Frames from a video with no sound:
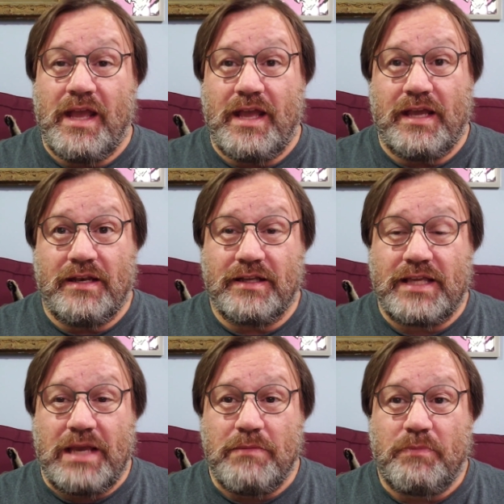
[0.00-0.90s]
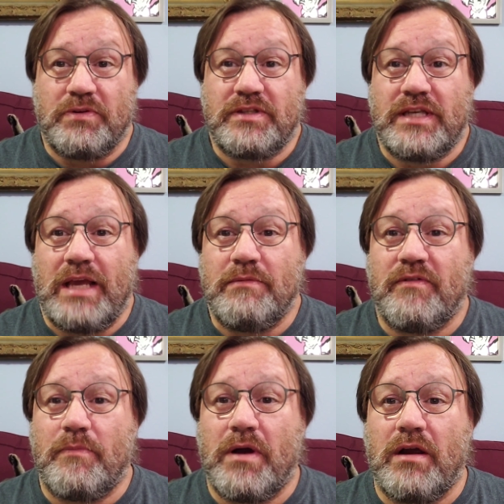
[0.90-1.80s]
and it came up with the name of a
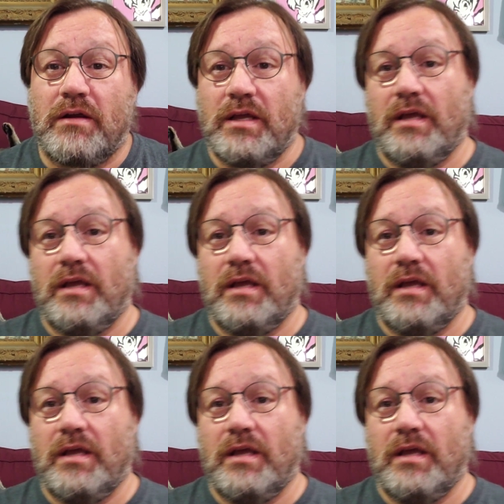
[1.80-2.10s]
park.